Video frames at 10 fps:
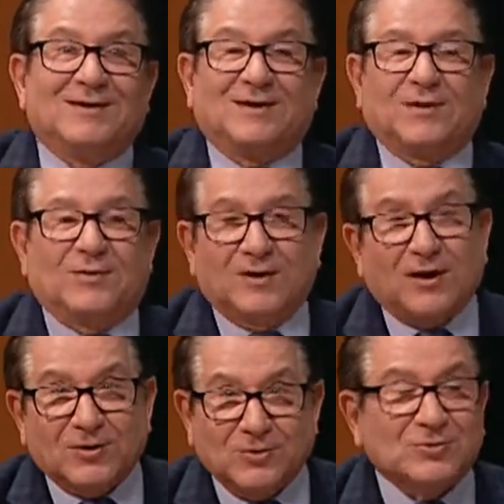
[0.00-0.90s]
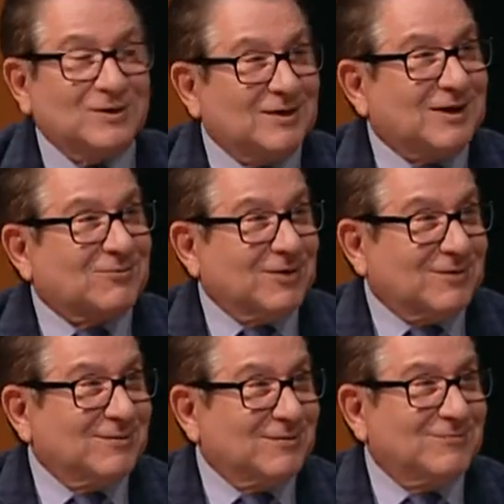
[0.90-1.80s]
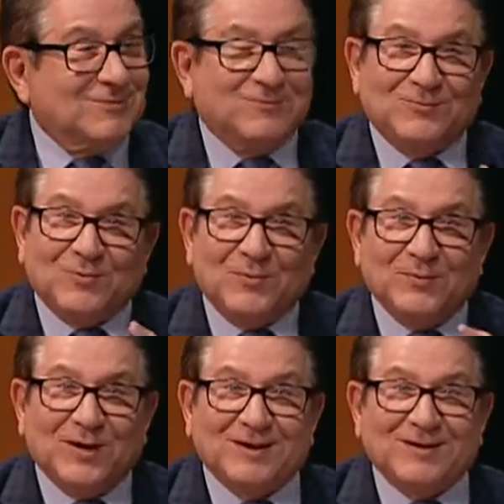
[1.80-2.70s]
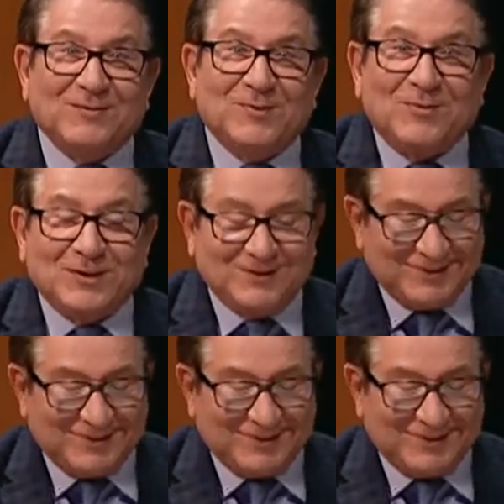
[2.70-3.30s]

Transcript: I think I use electric. We'll be back in a moment.